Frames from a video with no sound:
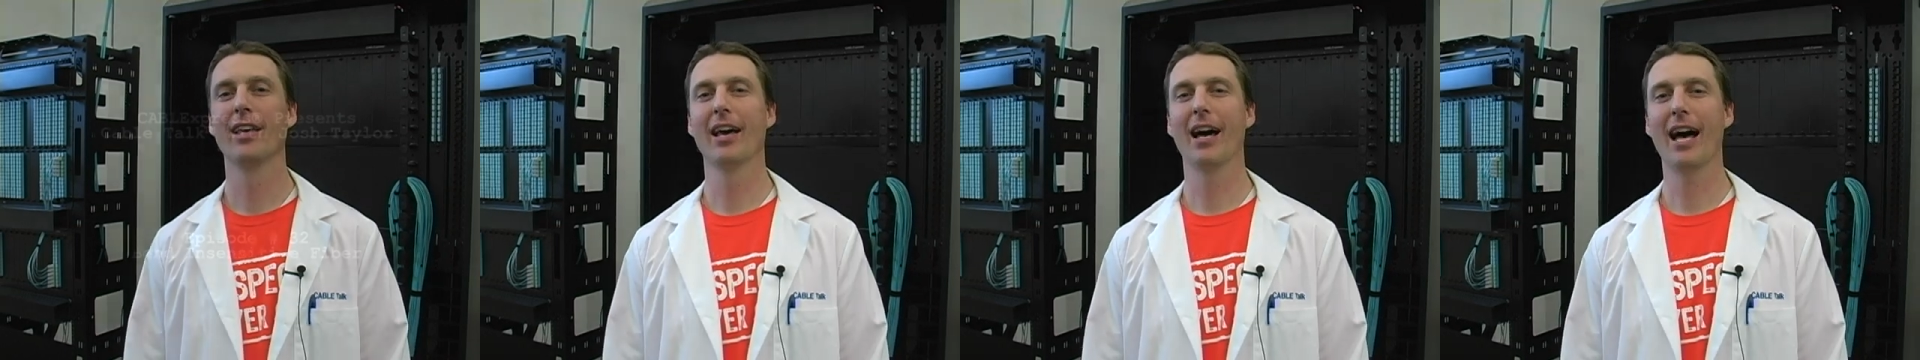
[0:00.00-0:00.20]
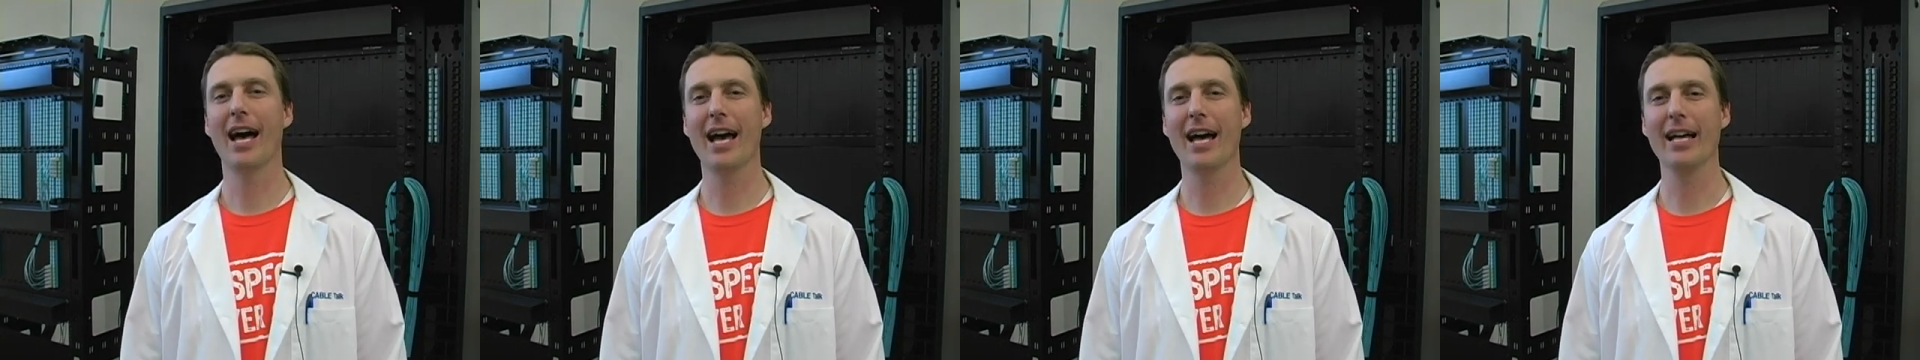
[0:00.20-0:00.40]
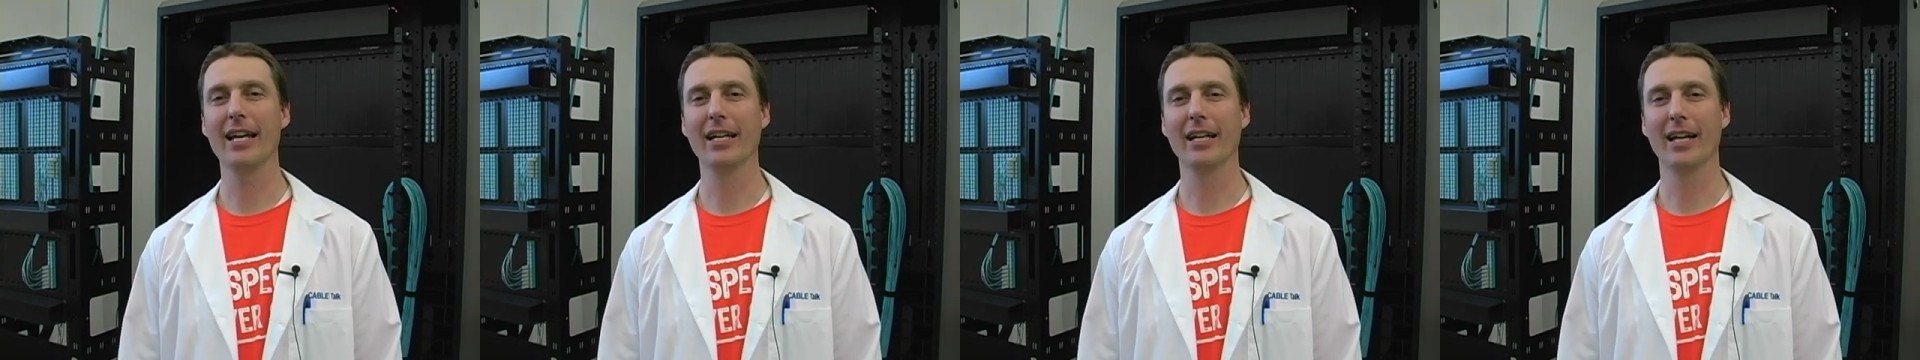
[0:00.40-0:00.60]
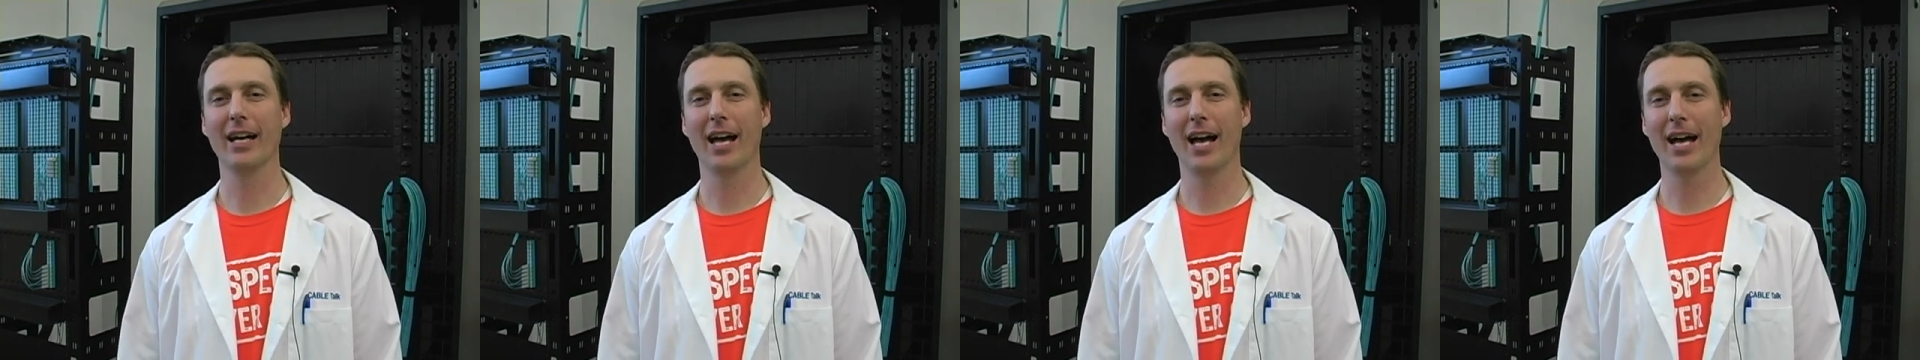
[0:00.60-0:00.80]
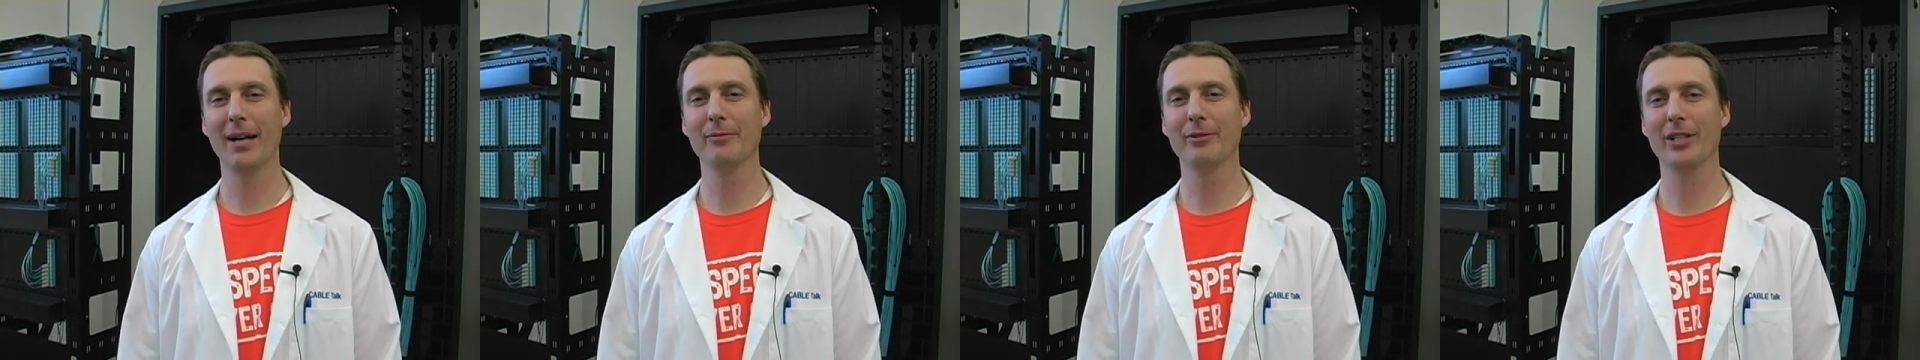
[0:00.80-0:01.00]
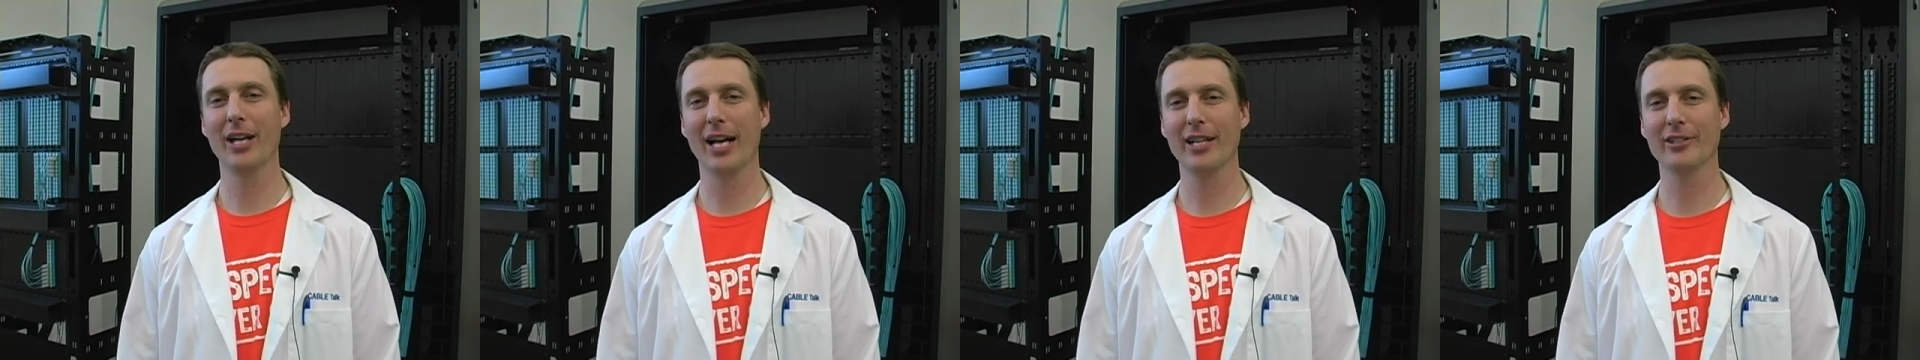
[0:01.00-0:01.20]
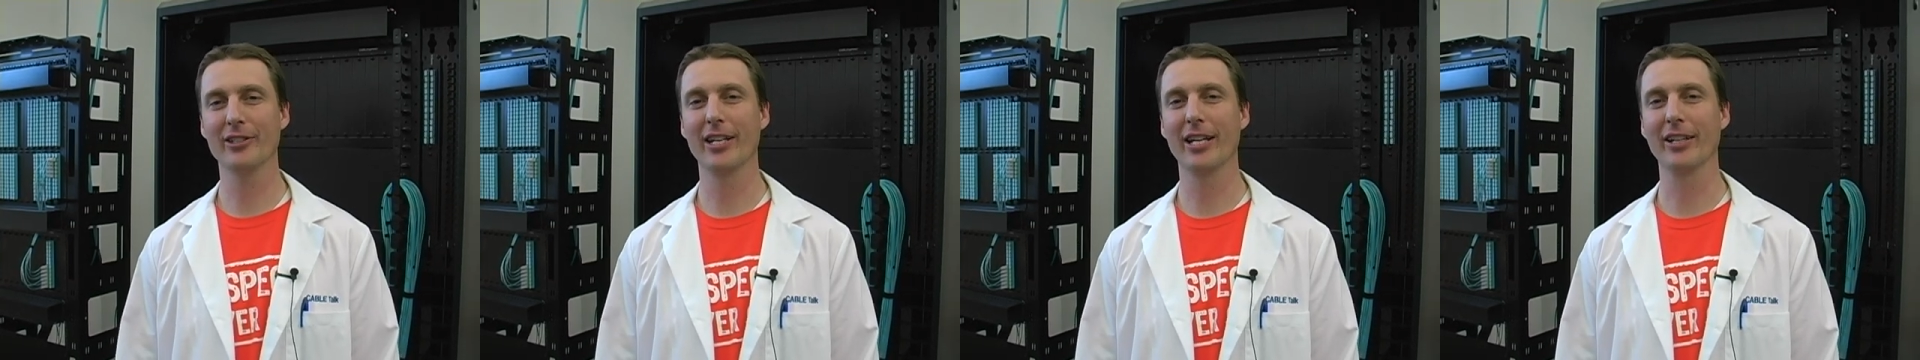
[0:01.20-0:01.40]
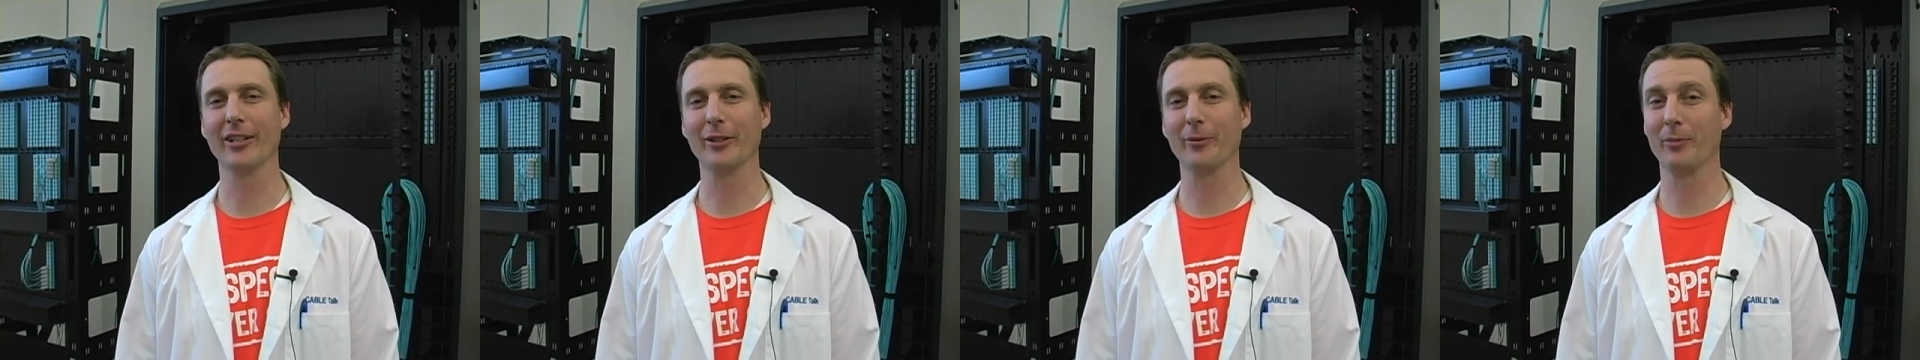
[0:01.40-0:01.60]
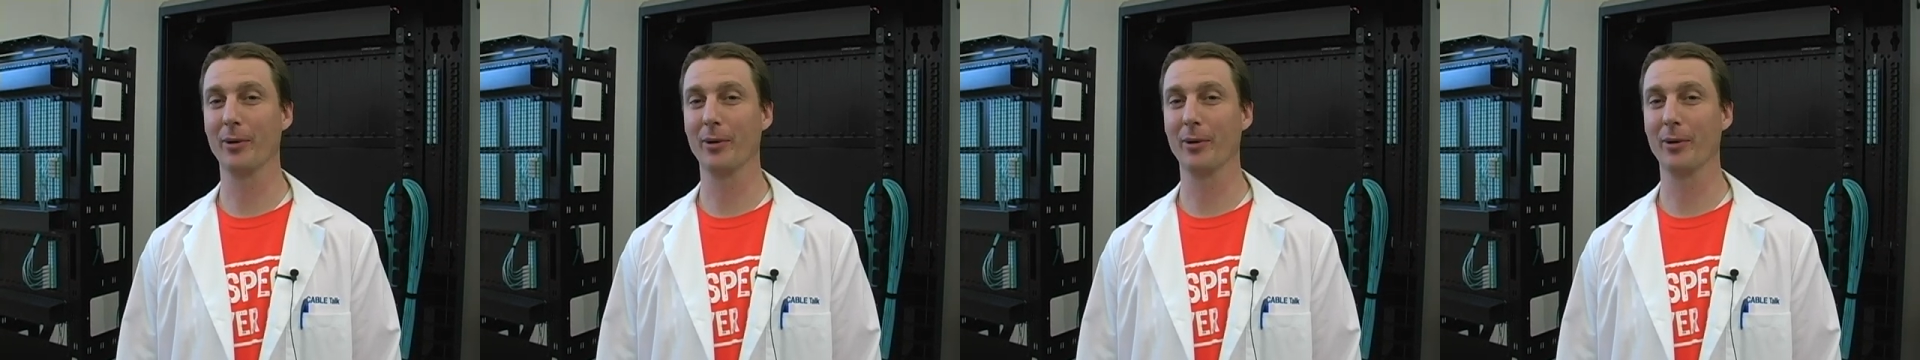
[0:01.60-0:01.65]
Hi, I'm Josh Taylor,